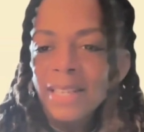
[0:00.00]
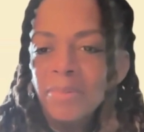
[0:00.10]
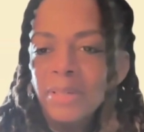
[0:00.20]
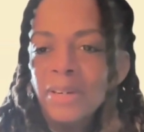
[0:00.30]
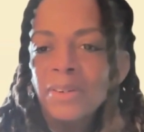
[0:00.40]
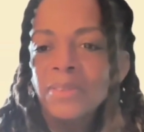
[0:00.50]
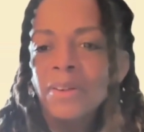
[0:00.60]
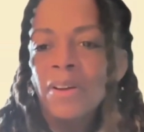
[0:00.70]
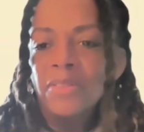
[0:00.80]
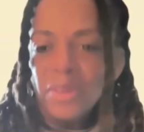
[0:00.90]
and that
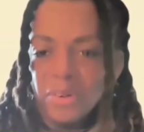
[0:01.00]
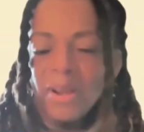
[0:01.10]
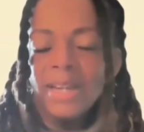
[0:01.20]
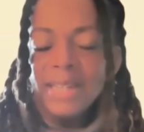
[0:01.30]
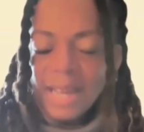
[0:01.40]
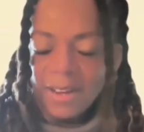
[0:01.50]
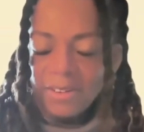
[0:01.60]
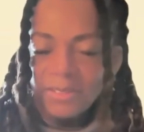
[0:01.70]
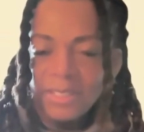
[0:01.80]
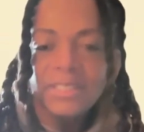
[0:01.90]
although right
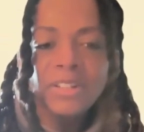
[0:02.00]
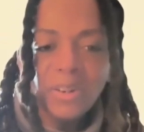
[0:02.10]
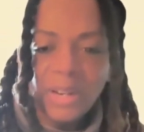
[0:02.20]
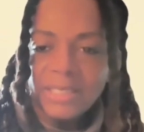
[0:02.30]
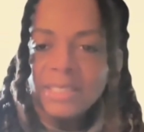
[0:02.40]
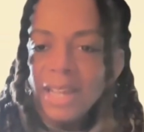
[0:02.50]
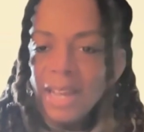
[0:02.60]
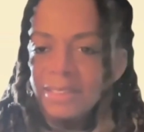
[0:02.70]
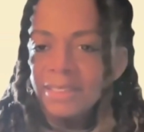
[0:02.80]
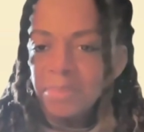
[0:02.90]
now is a crazy
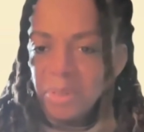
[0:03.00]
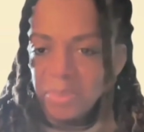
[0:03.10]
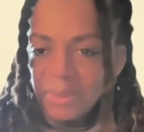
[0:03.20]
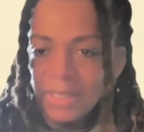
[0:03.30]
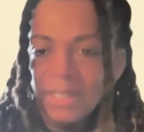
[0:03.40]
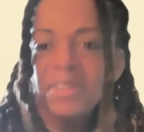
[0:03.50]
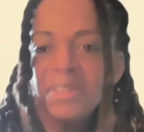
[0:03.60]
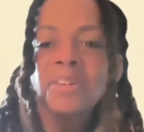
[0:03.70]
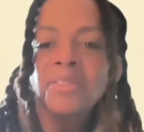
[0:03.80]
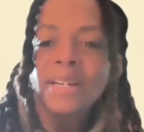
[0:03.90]
toxic moment, and
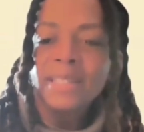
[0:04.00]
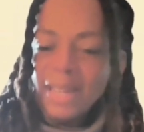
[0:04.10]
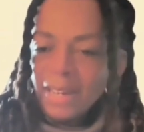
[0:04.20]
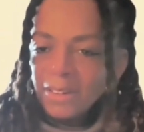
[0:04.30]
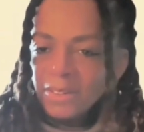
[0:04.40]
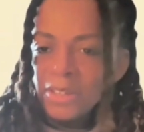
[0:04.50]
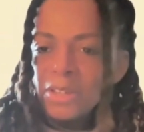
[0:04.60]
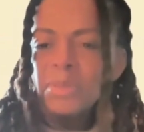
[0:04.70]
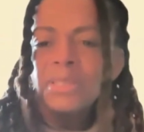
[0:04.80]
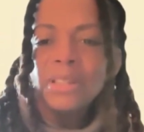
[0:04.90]
although right now
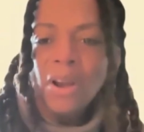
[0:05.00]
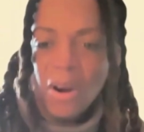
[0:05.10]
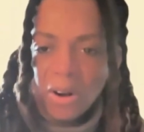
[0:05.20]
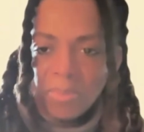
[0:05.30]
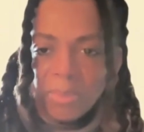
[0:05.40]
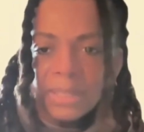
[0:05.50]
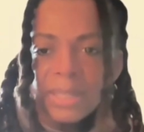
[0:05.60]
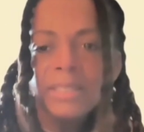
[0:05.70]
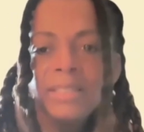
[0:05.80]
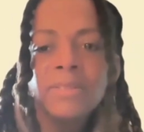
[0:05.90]
we see harm being
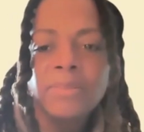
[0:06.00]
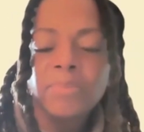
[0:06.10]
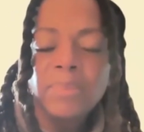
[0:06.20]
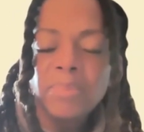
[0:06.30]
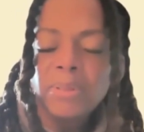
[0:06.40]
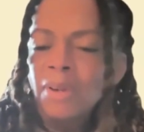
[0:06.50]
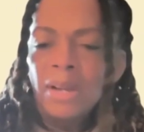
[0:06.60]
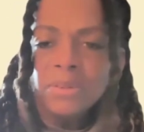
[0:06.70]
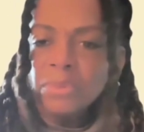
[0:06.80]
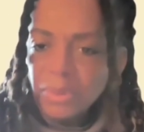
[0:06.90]
done to people
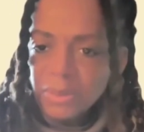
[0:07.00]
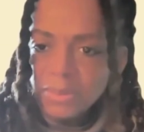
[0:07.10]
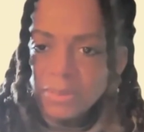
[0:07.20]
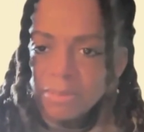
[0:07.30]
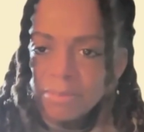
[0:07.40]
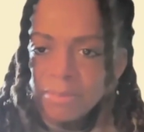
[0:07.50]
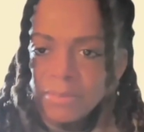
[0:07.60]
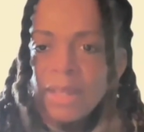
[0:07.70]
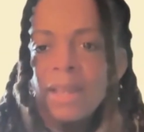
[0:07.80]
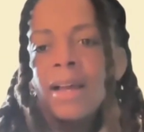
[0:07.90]
around the world,
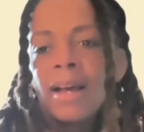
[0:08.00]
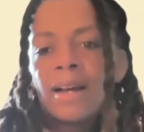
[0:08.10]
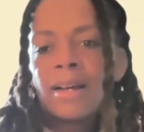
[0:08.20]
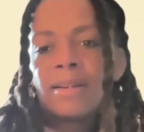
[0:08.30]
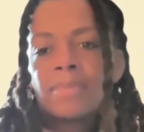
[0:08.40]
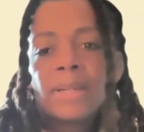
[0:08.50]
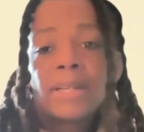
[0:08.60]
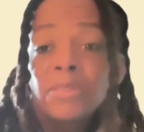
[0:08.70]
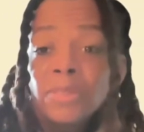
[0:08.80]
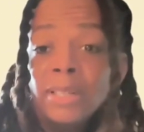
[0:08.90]

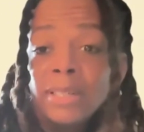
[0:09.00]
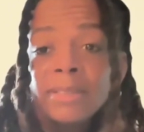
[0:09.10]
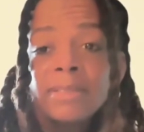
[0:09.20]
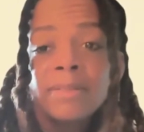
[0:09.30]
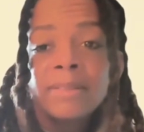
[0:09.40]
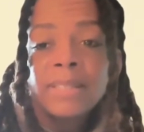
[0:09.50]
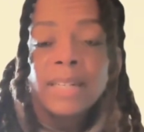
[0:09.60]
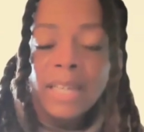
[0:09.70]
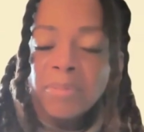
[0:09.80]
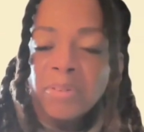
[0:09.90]
including
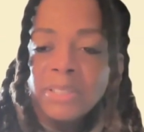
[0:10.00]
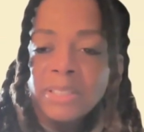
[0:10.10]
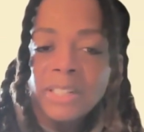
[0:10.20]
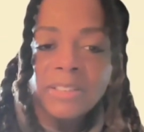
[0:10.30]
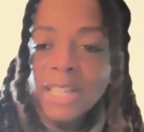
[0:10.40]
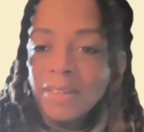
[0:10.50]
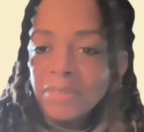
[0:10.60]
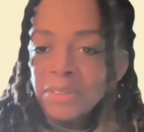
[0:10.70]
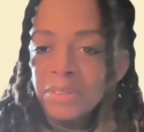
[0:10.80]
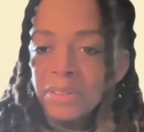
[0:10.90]
sending immigrants to El
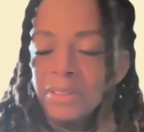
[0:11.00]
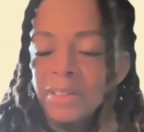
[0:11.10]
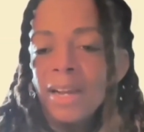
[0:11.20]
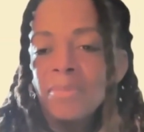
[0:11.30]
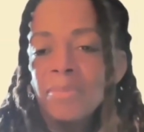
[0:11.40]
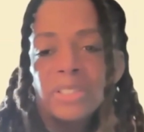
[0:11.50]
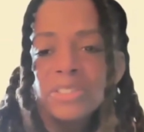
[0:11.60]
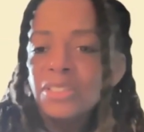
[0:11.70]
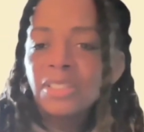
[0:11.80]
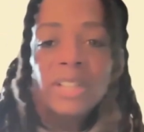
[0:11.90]
Salvador, which
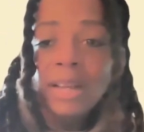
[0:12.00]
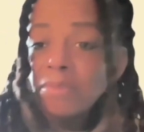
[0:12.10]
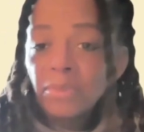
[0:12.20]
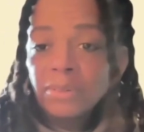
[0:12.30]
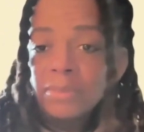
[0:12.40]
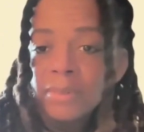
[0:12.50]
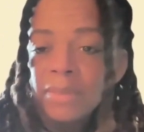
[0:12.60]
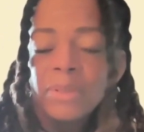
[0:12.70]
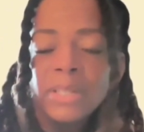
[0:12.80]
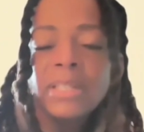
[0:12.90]
is just shameful
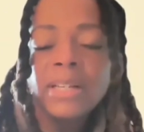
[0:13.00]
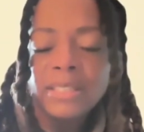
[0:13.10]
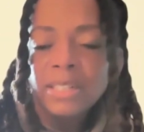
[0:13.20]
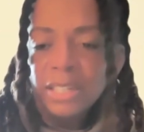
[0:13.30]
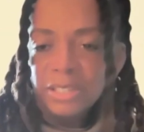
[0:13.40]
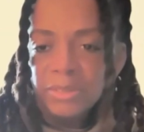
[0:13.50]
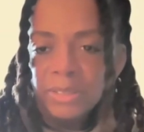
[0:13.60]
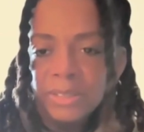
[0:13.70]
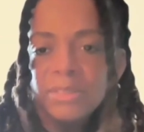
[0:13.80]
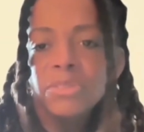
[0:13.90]
that we as a
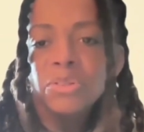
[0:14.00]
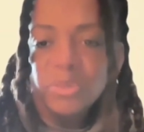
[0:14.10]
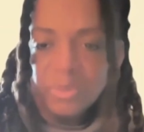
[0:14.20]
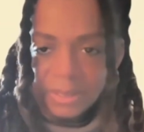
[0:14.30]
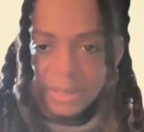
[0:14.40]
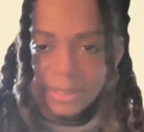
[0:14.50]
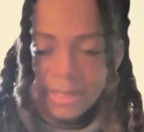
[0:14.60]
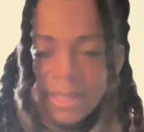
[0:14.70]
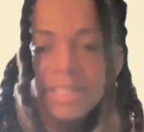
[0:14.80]
country, truthfully,